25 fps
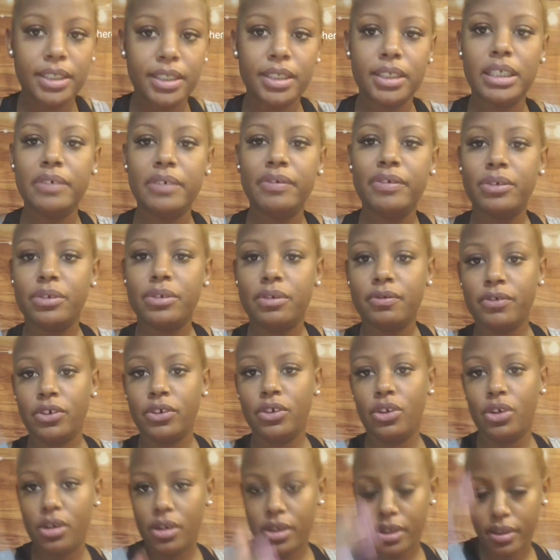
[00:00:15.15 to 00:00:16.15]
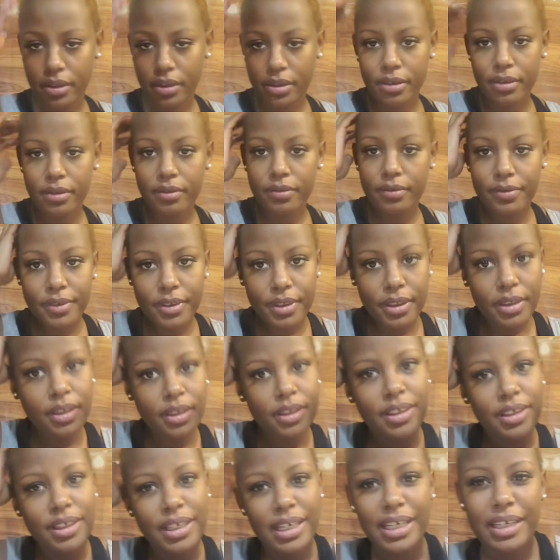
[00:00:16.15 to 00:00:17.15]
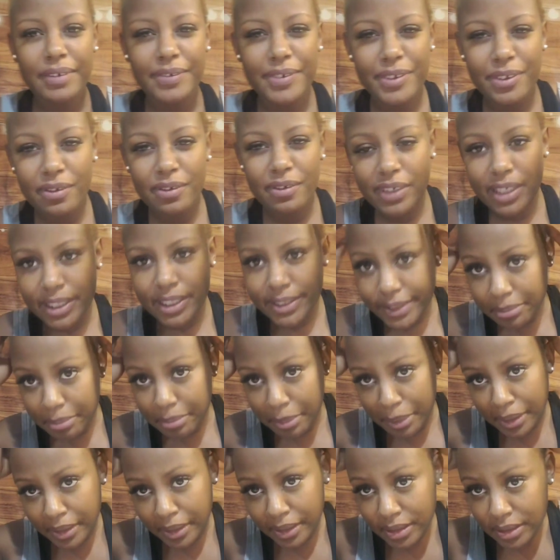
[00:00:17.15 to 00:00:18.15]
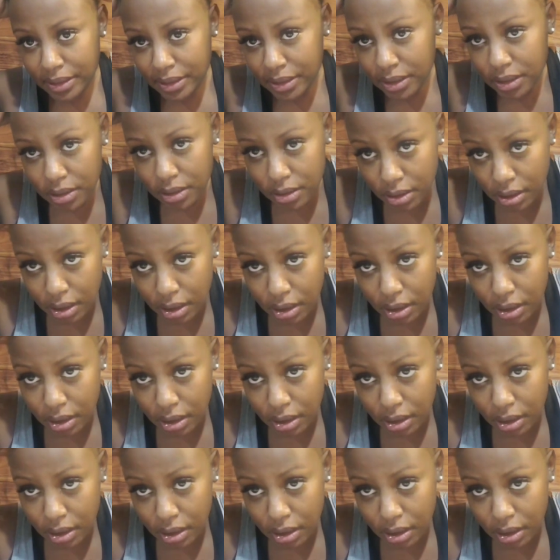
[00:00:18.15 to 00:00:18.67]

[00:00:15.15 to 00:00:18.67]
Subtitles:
I didn't leave it on for long enough. I left it on for like 10 minutes.